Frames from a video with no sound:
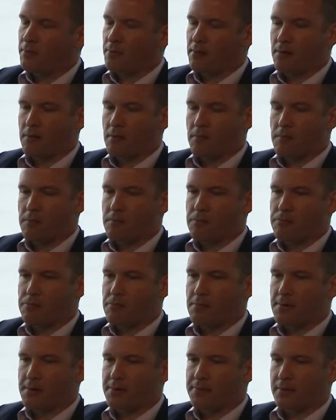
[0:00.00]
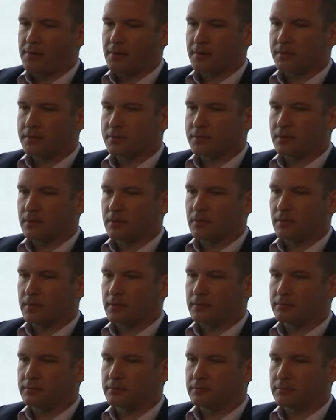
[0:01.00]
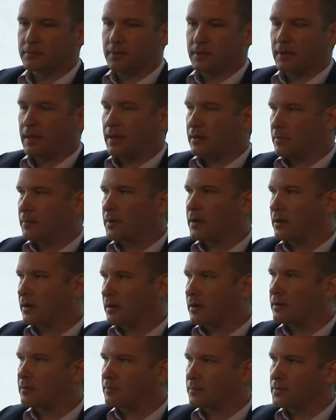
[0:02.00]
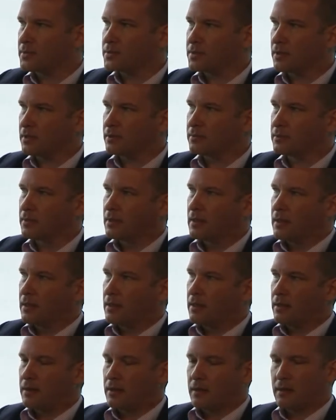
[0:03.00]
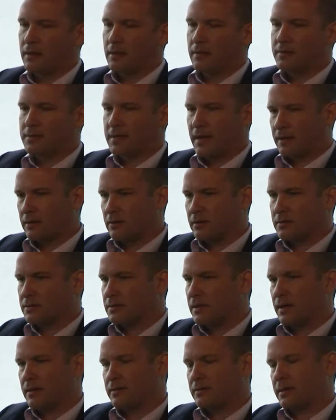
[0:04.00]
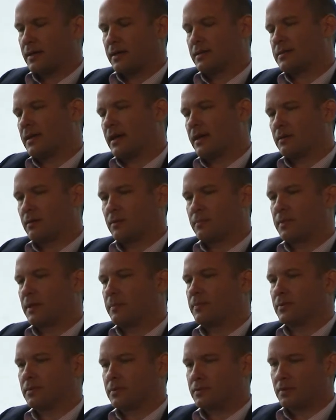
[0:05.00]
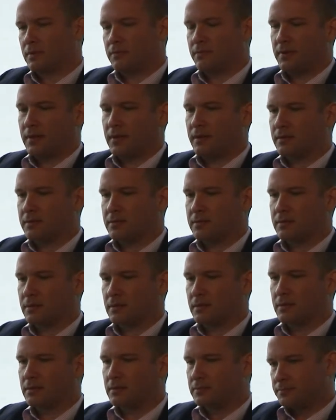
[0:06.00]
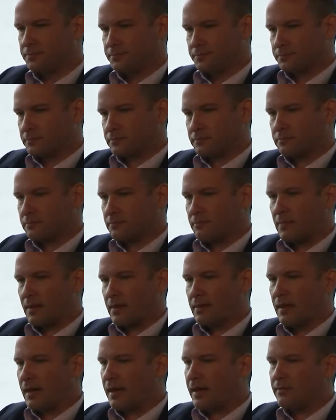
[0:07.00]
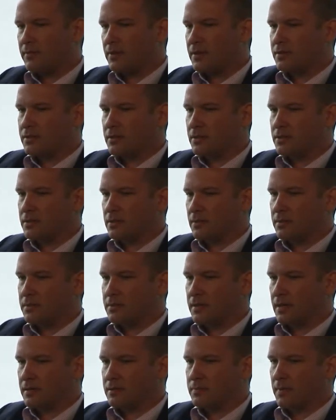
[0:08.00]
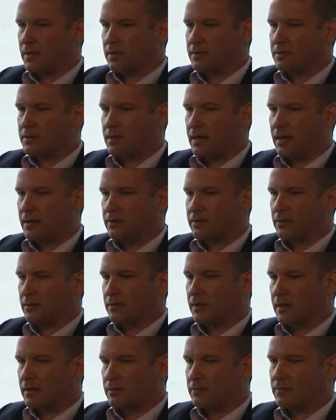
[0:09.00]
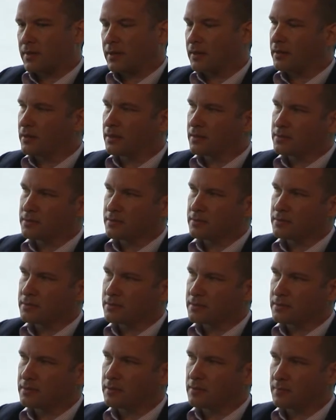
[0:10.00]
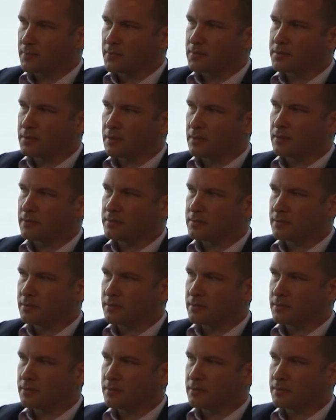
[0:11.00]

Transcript: And then also in Latin America and in Brazil. Title is not, title people sort of think is the obvious issue. It's not as much that. There are a lot of regulations in Brazil.